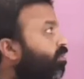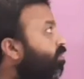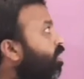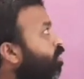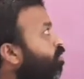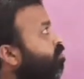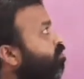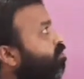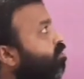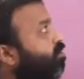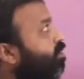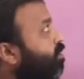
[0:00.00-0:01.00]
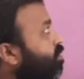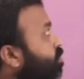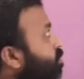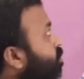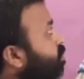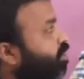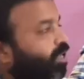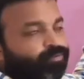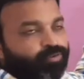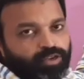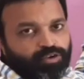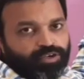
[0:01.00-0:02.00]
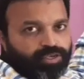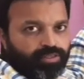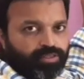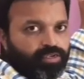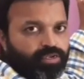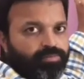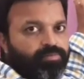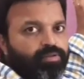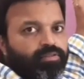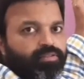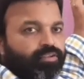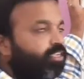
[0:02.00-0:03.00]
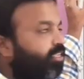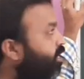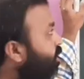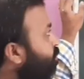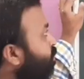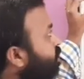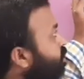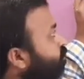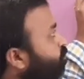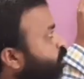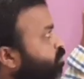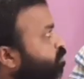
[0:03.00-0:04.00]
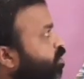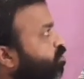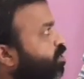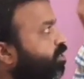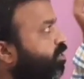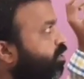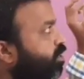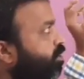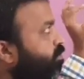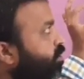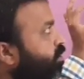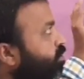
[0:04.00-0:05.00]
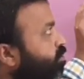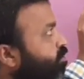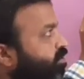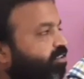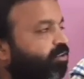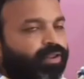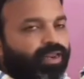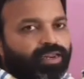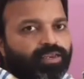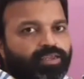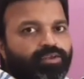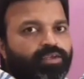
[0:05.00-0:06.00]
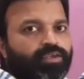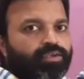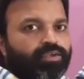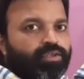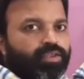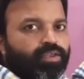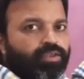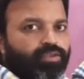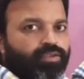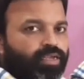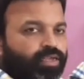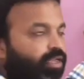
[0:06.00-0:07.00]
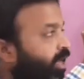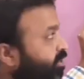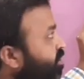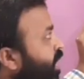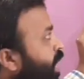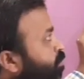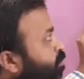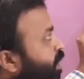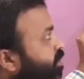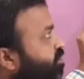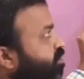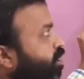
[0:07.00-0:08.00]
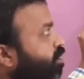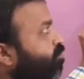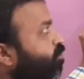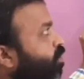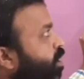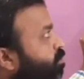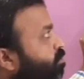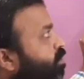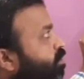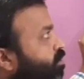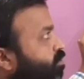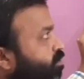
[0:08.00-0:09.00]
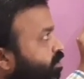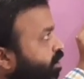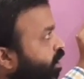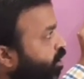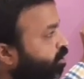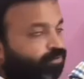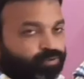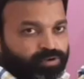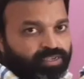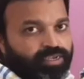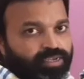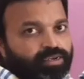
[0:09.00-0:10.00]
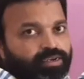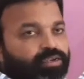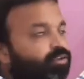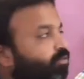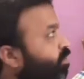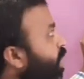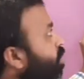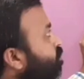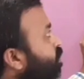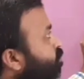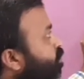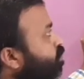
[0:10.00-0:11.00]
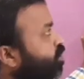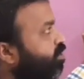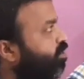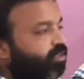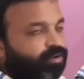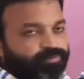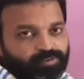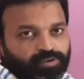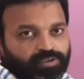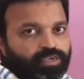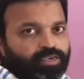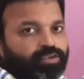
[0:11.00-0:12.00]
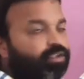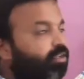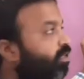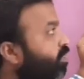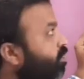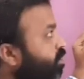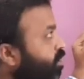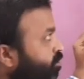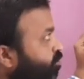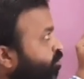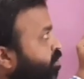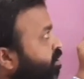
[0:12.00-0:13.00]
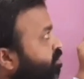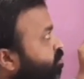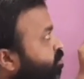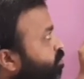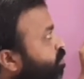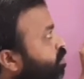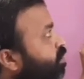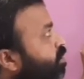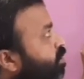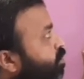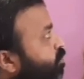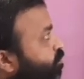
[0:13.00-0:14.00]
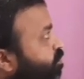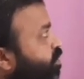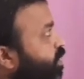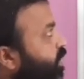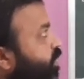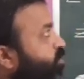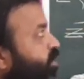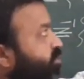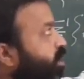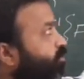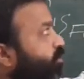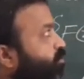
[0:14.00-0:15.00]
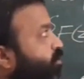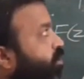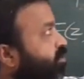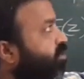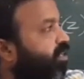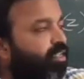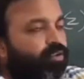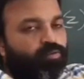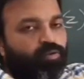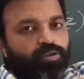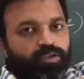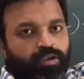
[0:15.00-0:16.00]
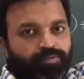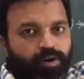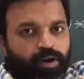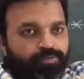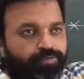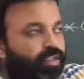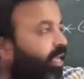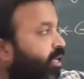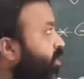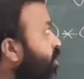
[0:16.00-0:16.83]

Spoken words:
Now convolution theorem, the statement of convolution theorem. So similarly as the Laplace transform or Fourier, we have convolution theorem for Z-transform also. If Z inverse of f of z equal to f of n